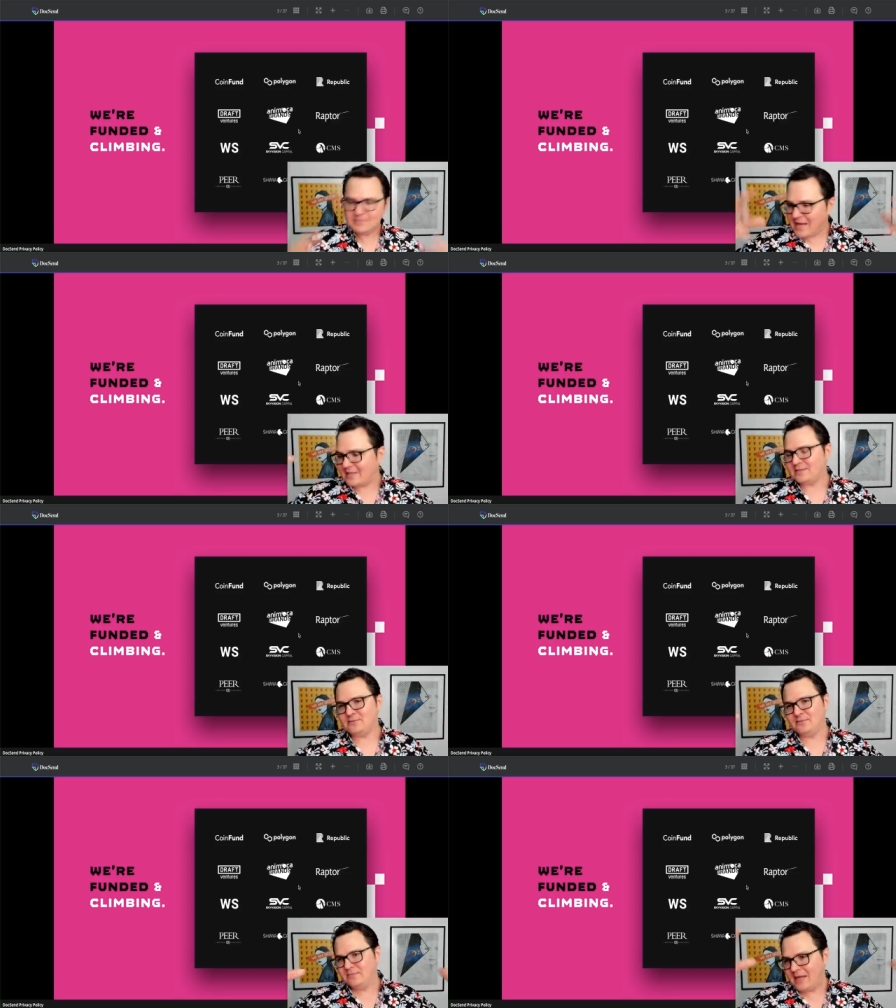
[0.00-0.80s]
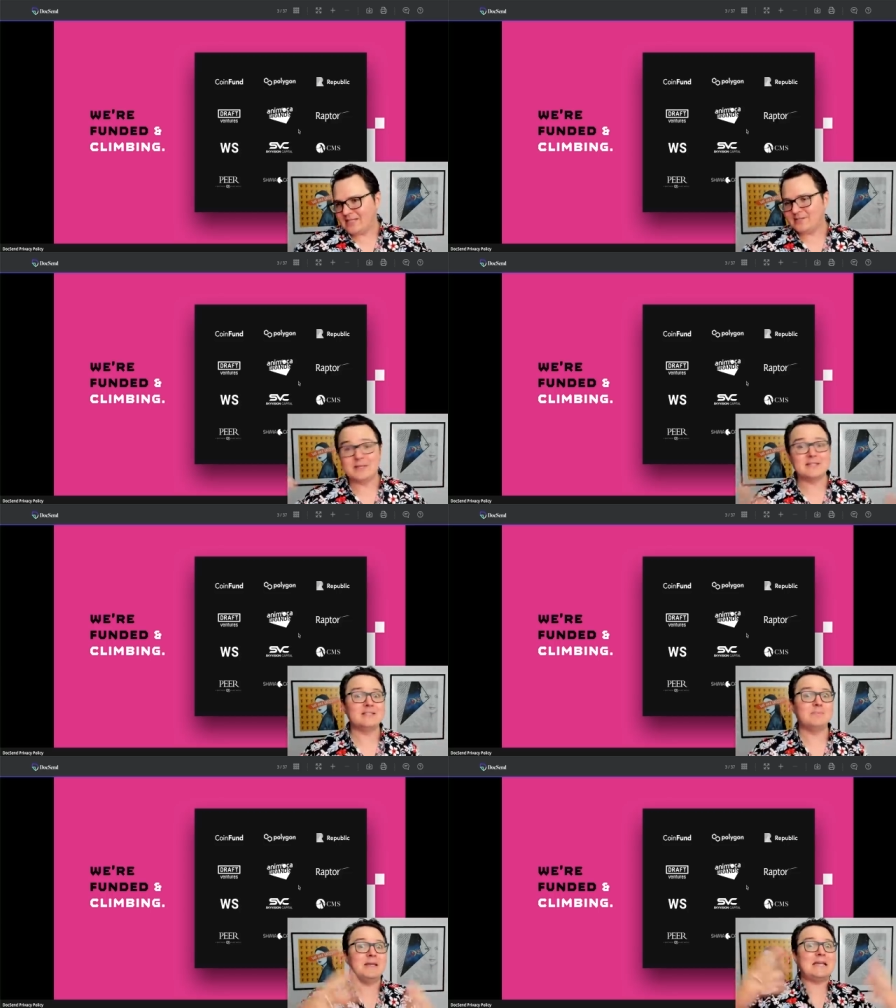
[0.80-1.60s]
Massive, massive. And this
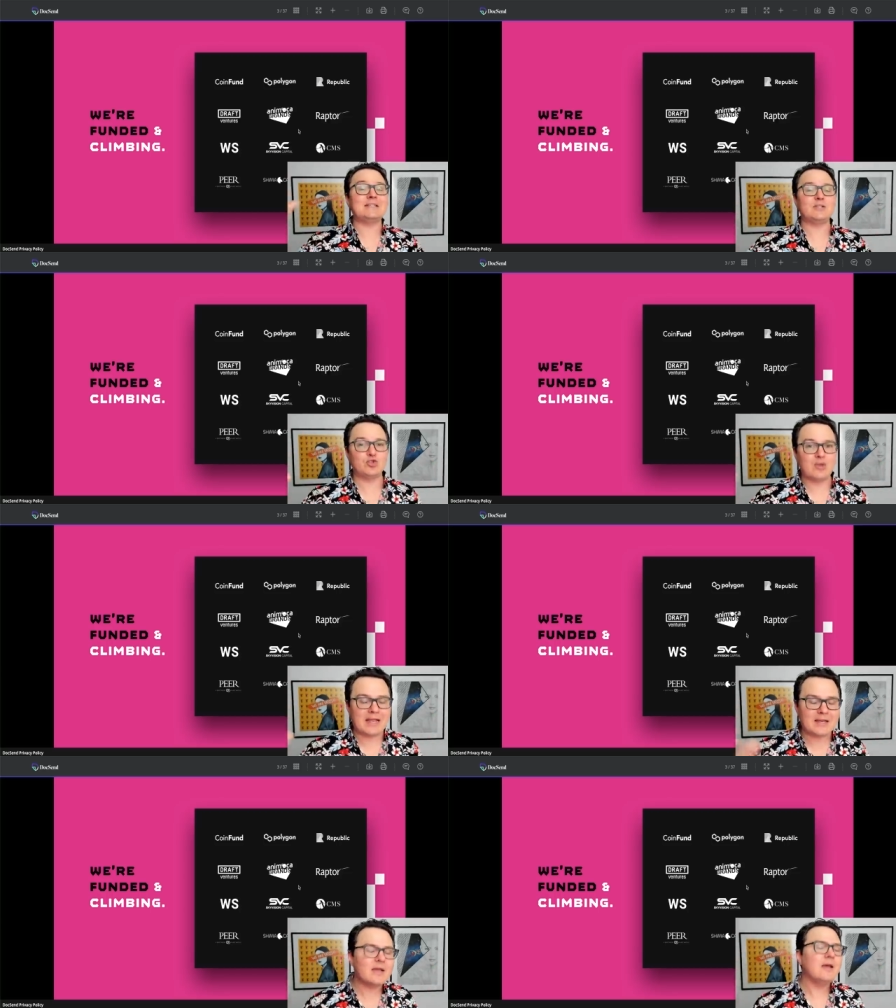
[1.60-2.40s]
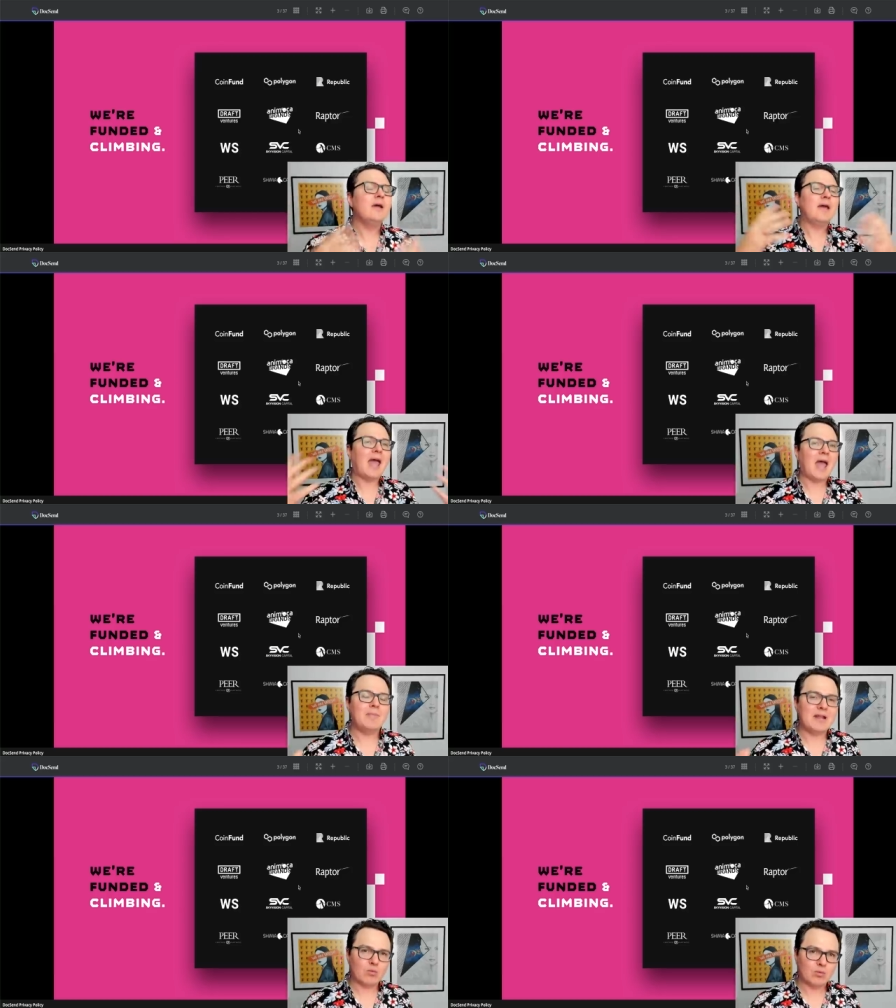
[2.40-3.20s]
is the biggest trend
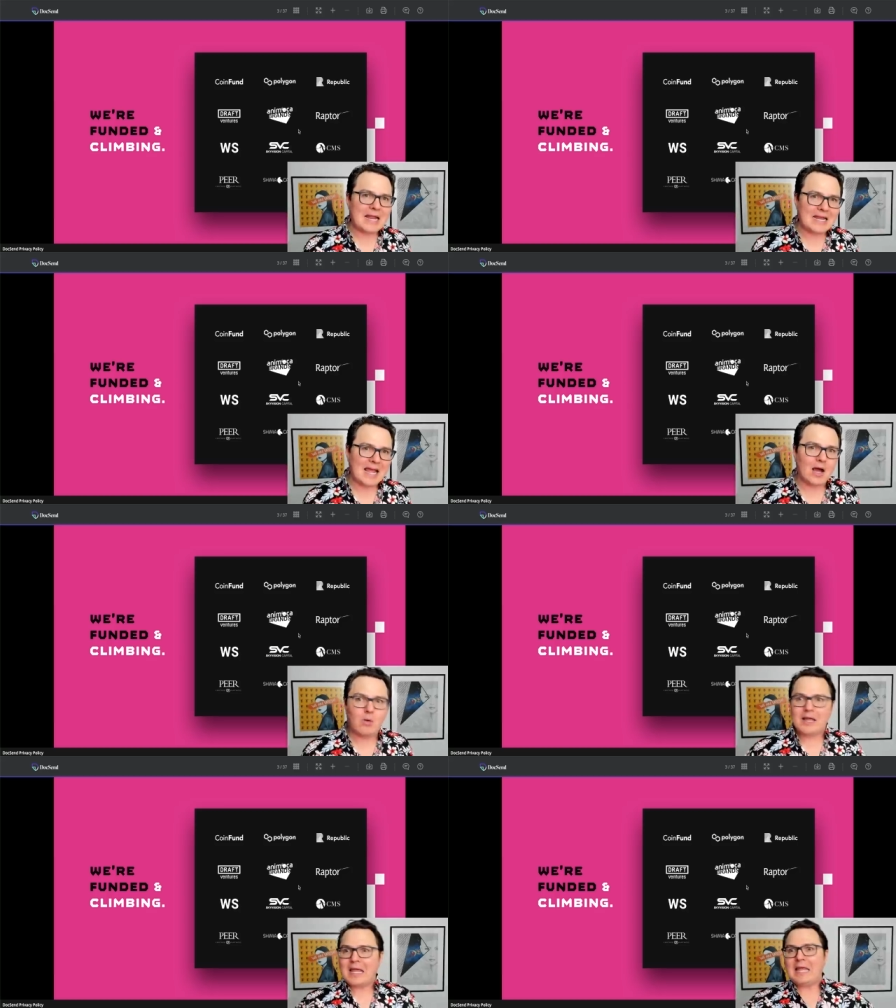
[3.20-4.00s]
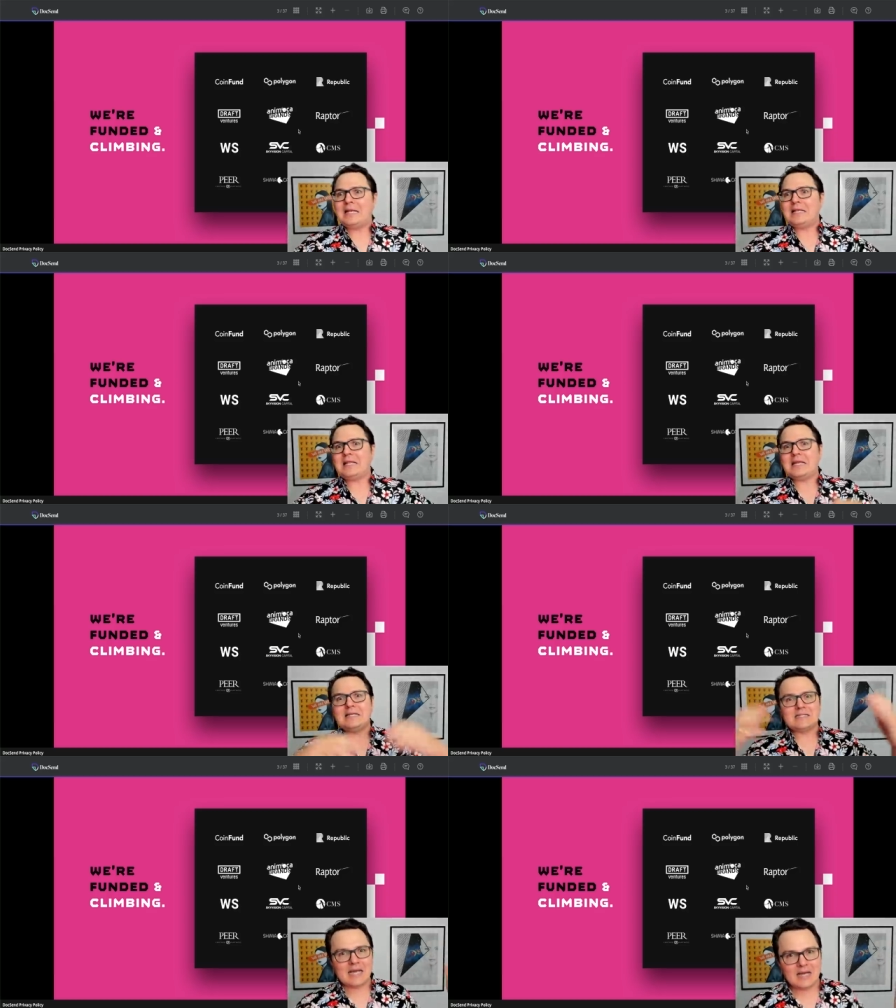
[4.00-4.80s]
happening right now in the
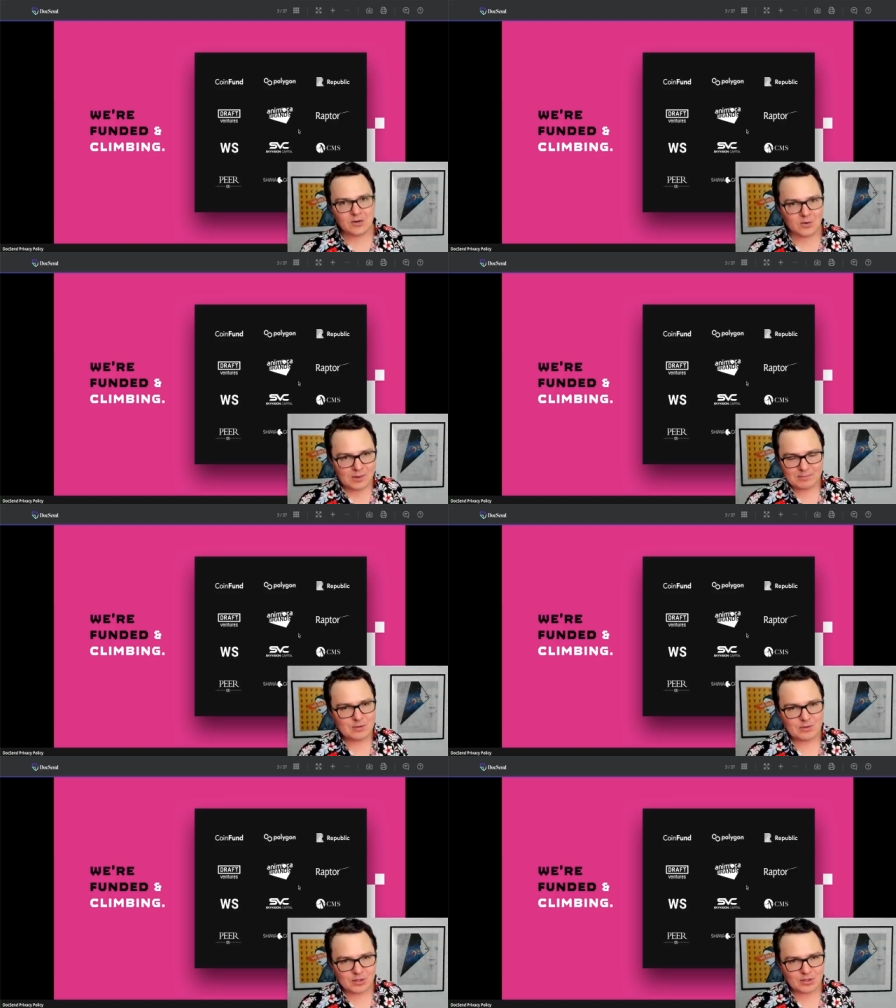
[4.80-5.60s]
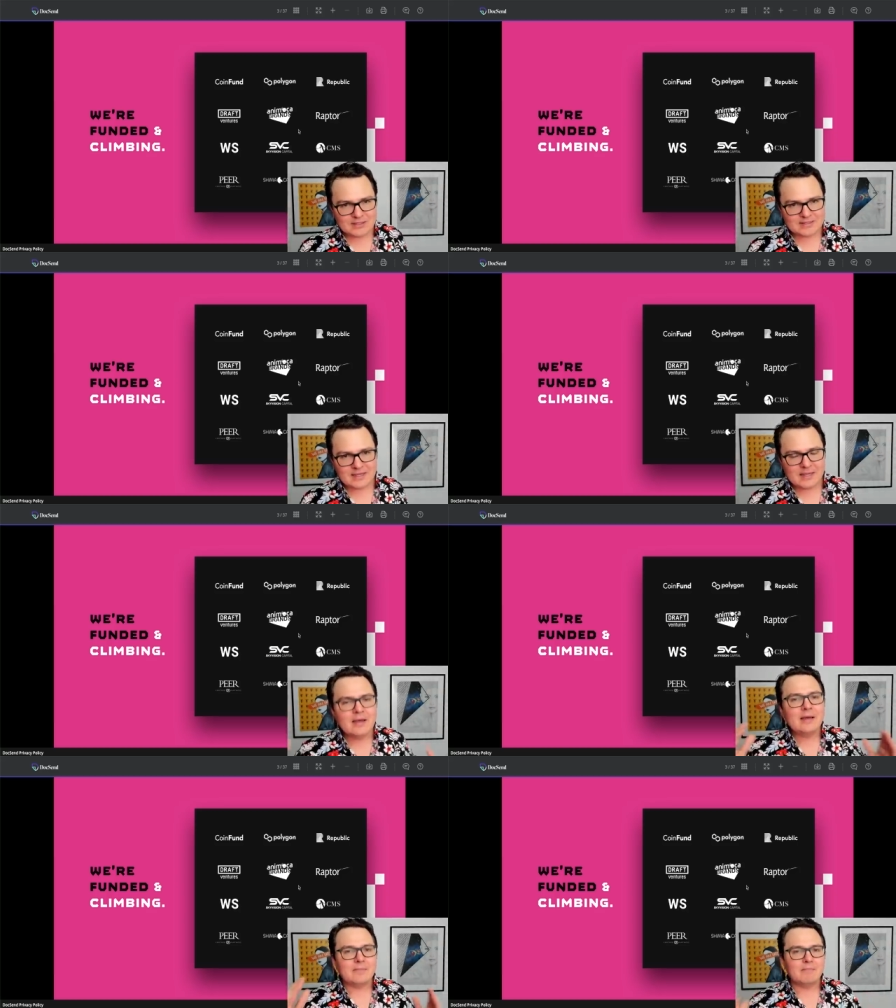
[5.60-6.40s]
entire cryptocurrency
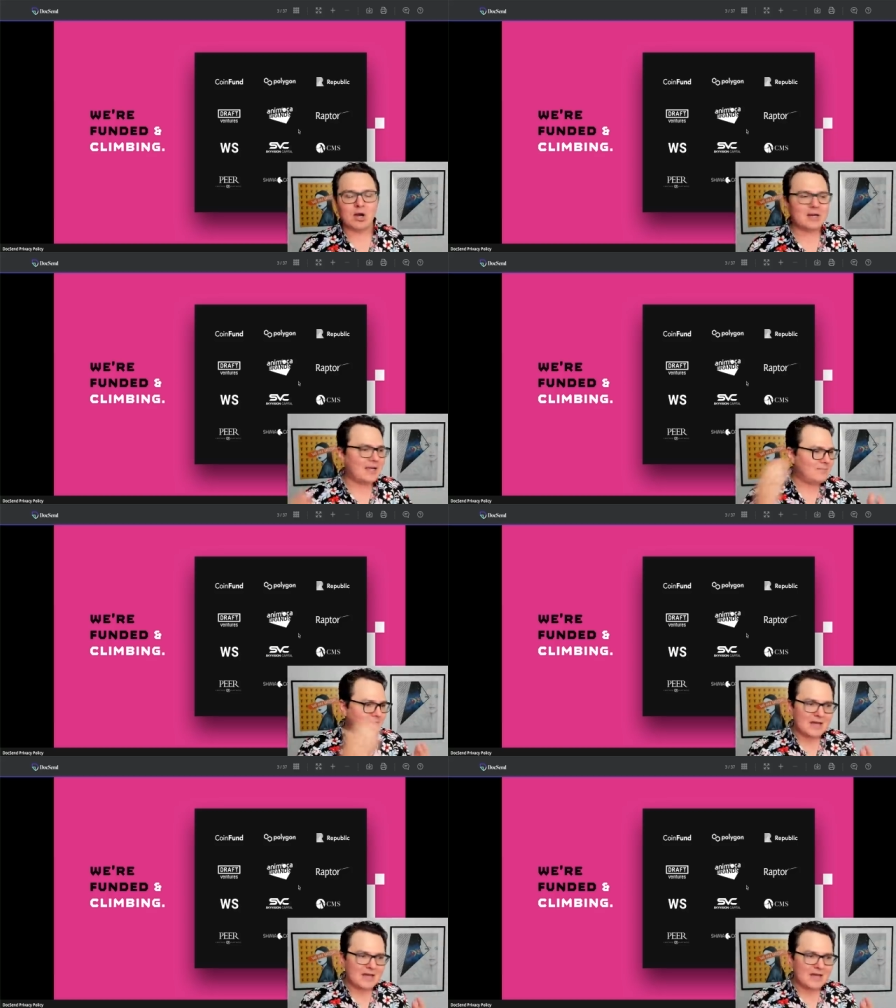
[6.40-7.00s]
market.